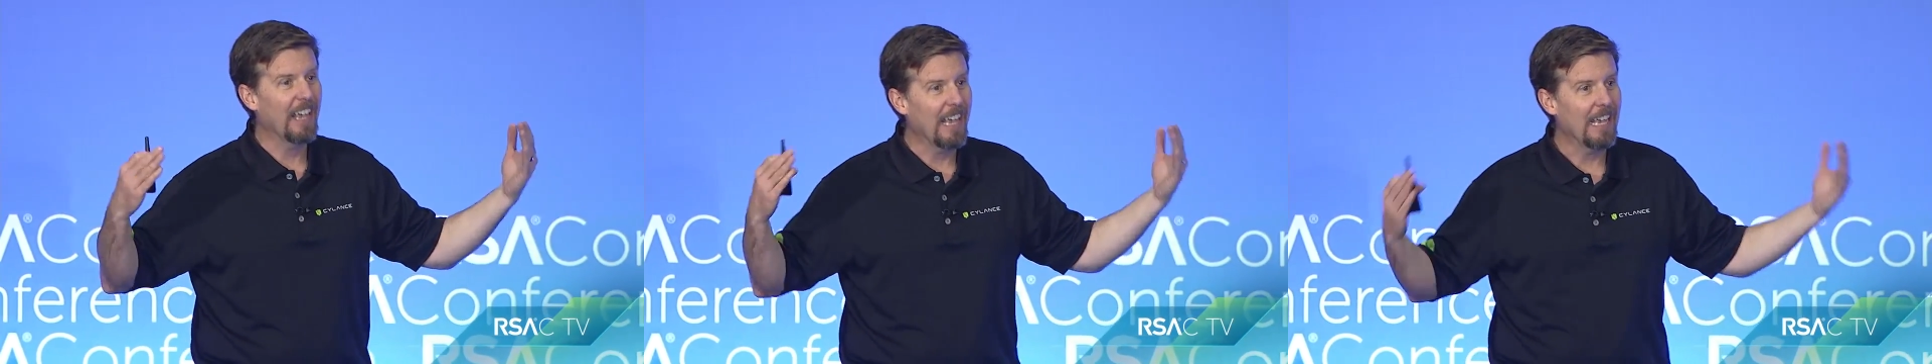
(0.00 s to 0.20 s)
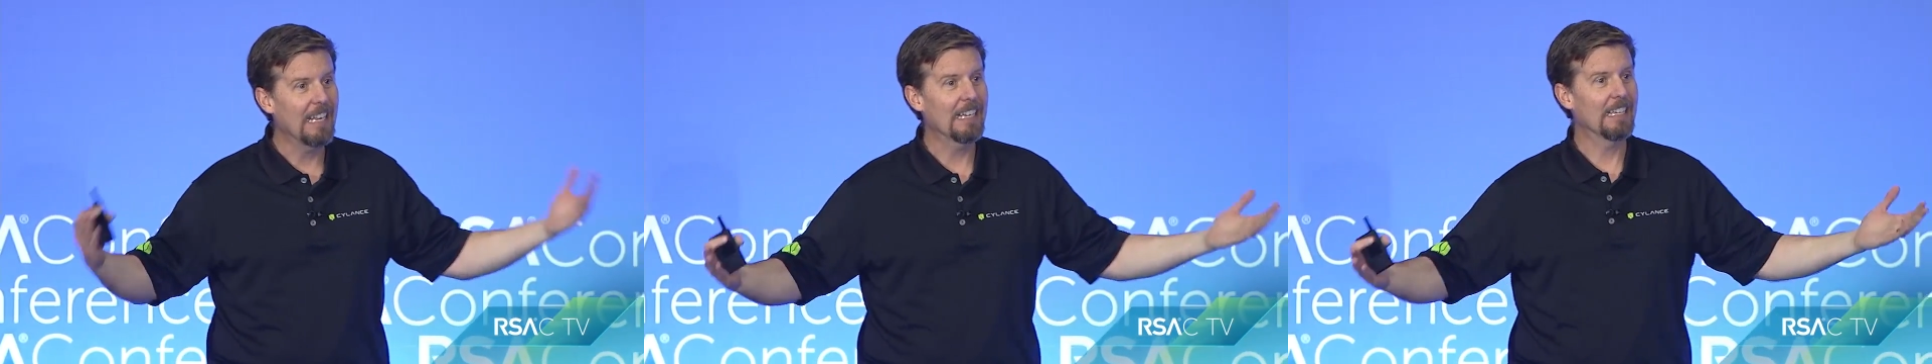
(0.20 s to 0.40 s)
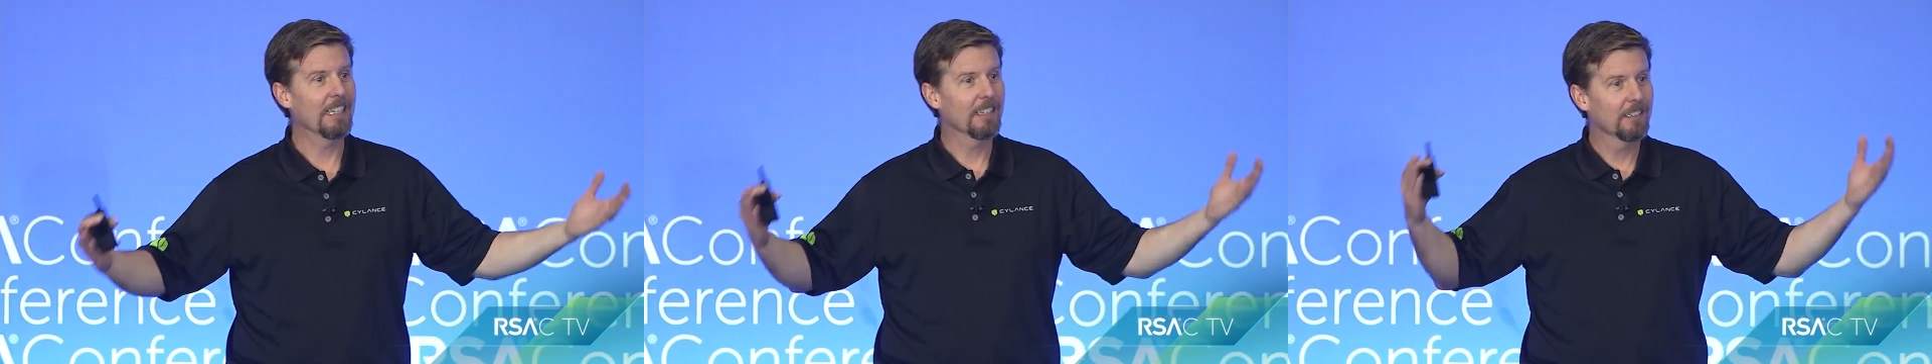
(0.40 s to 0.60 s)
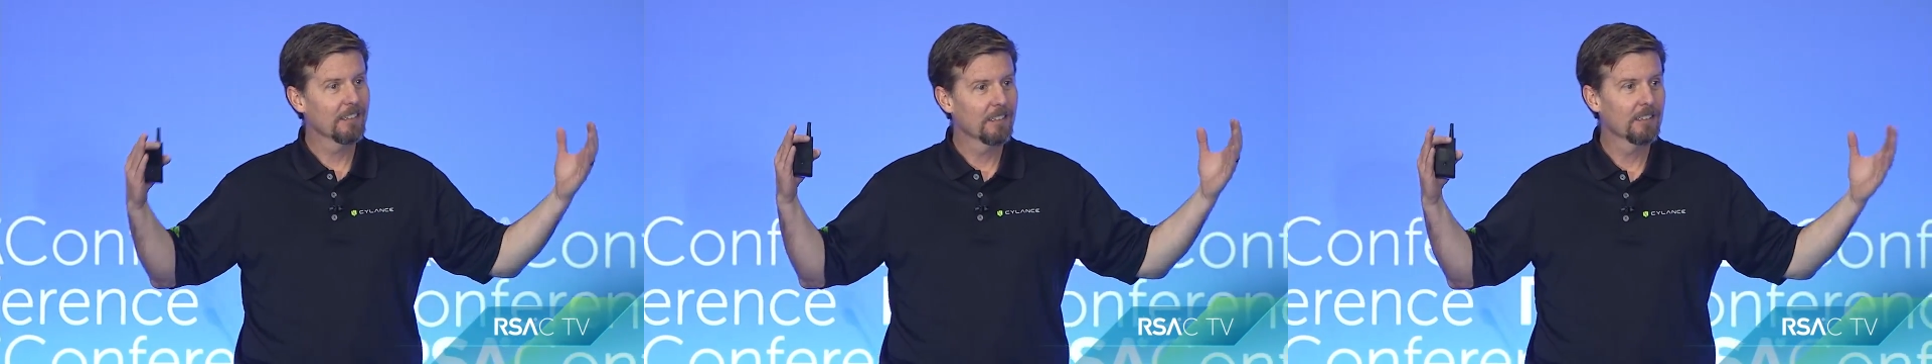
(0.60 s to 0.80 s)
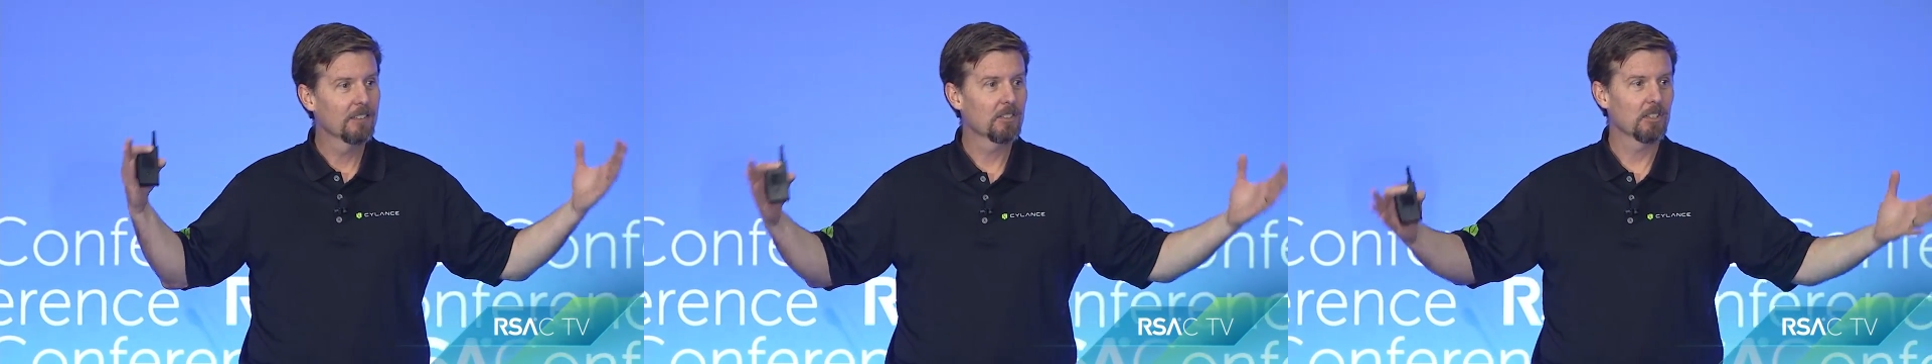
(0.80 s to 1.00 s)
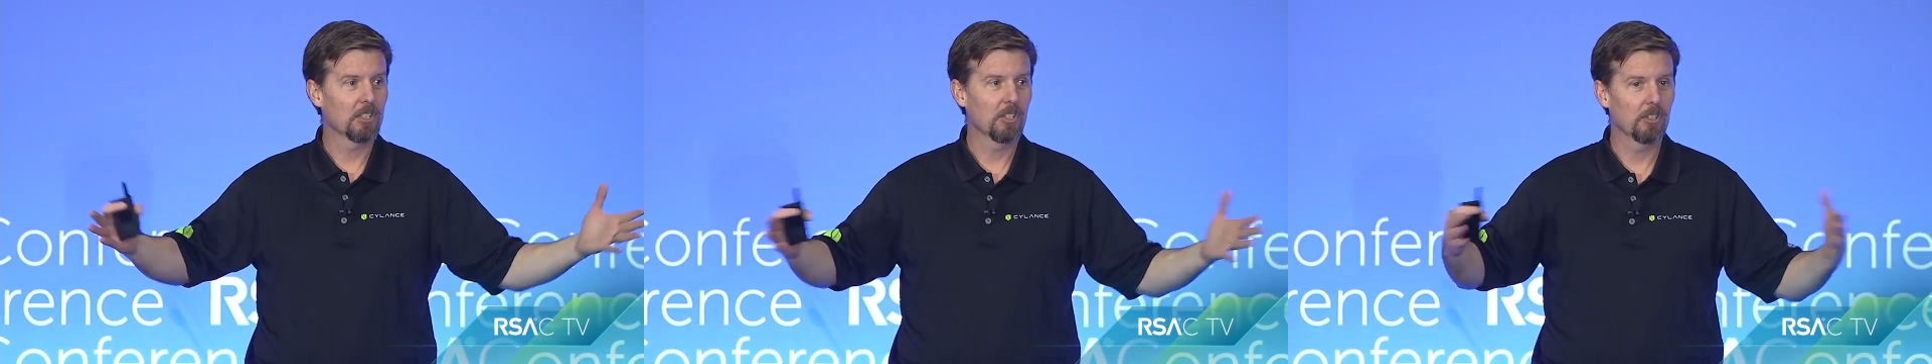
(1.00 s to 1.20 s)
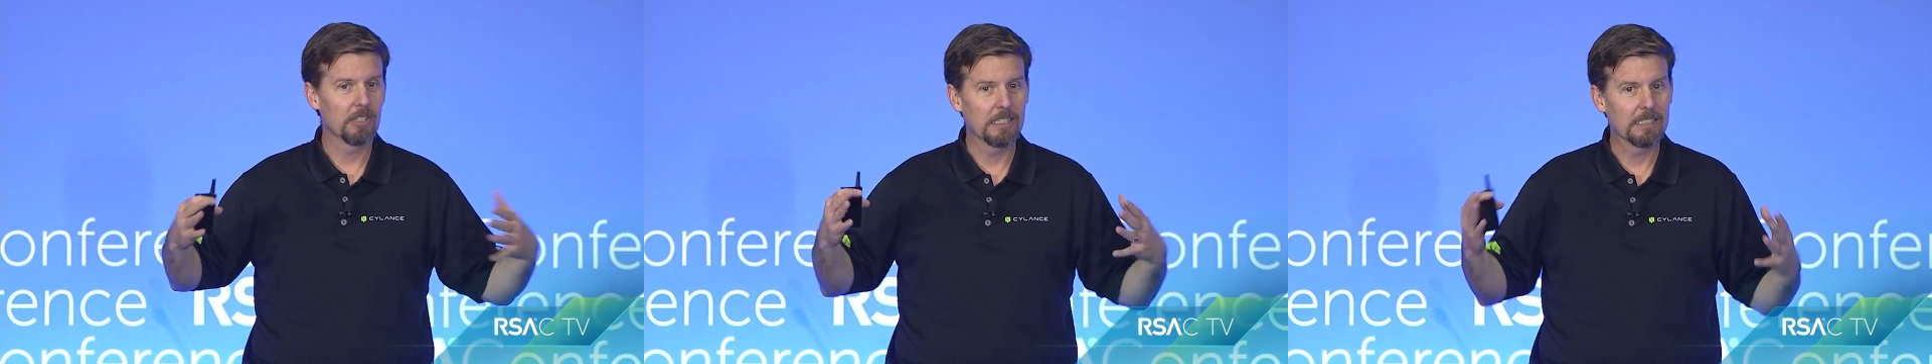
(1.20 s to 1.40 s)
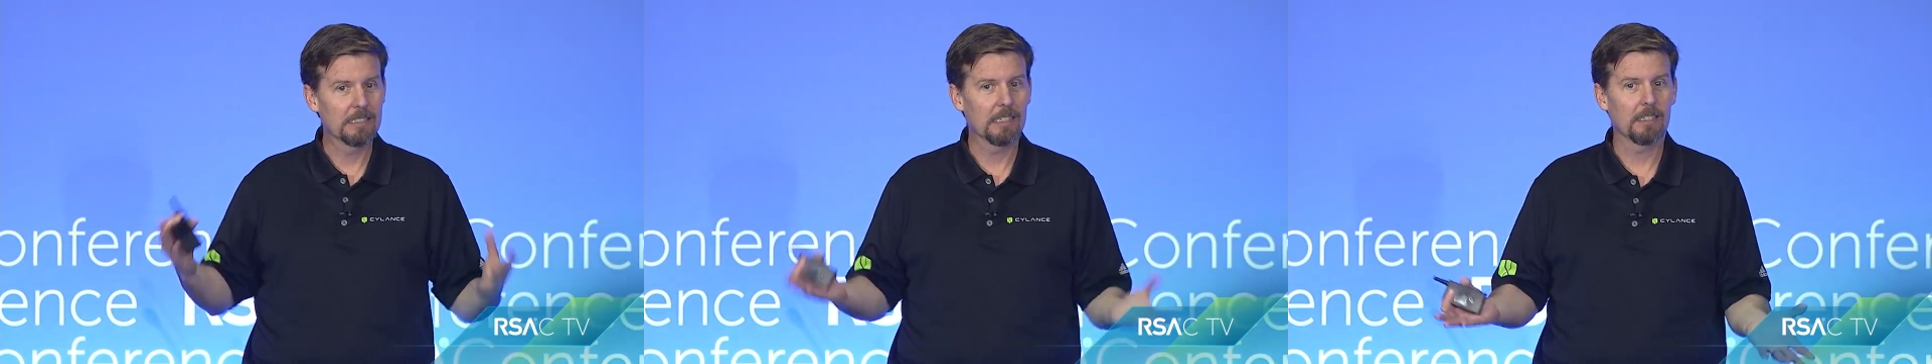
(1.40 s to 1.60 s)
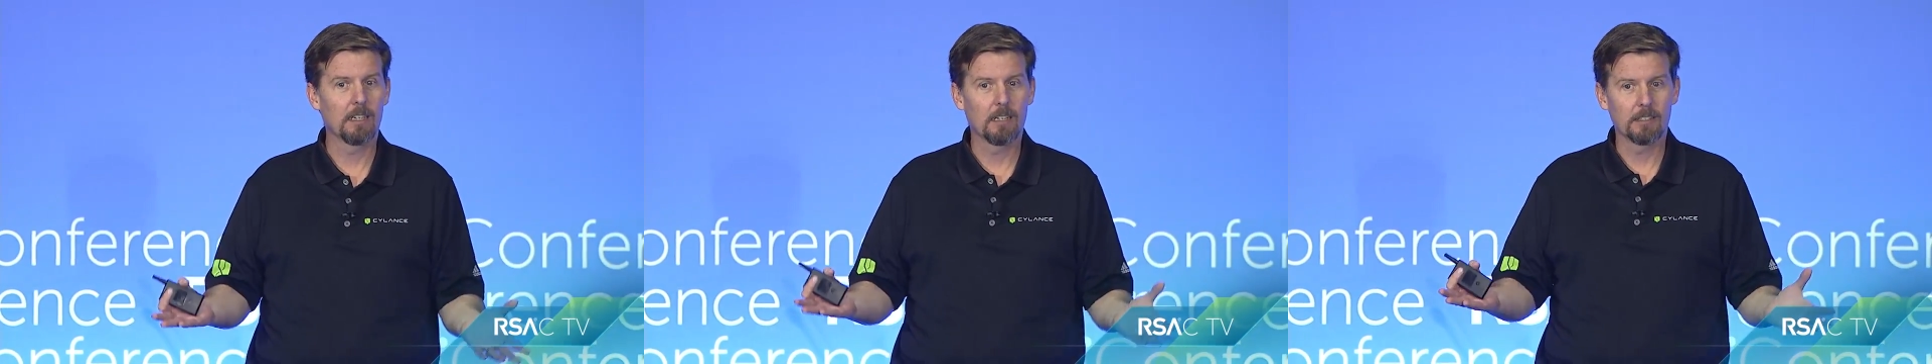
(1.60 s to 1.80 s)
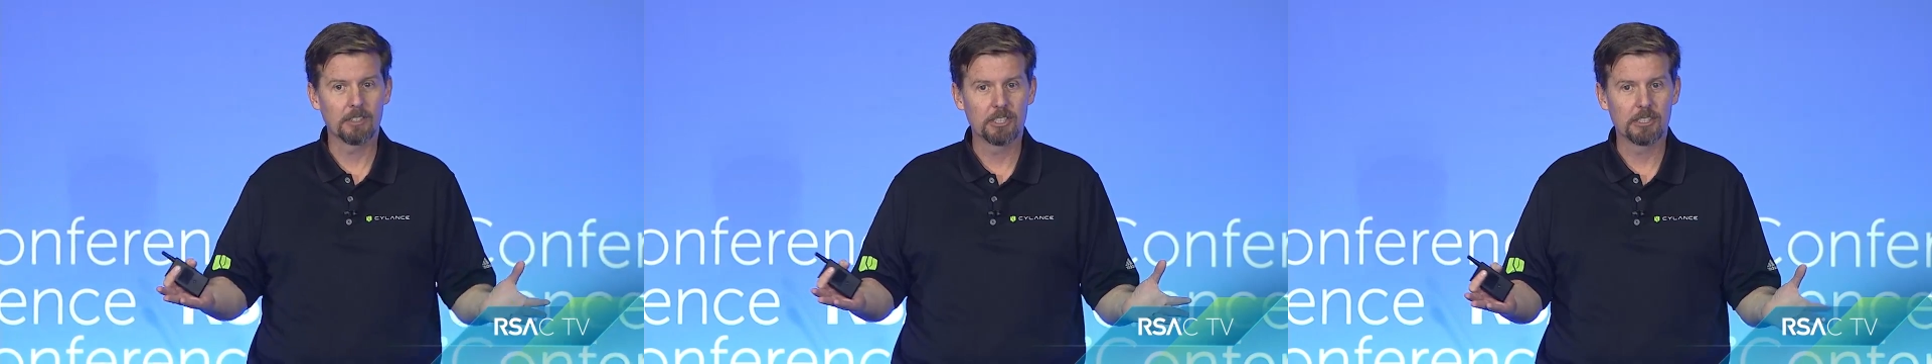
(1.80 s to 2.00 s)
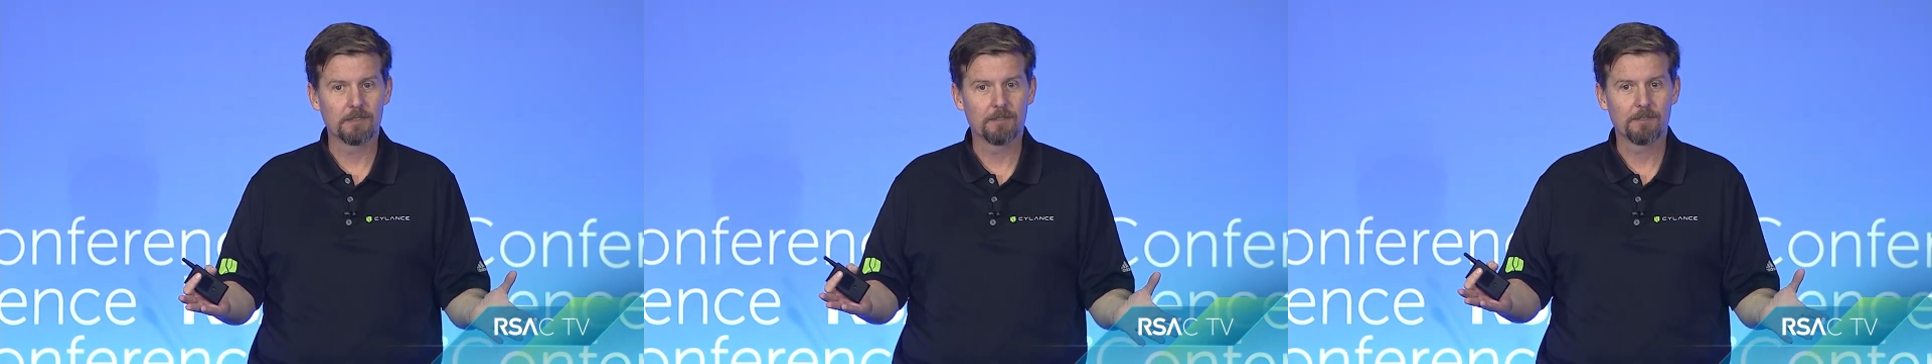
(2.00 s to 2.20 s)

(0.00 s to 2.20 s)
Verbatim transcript: any security technology.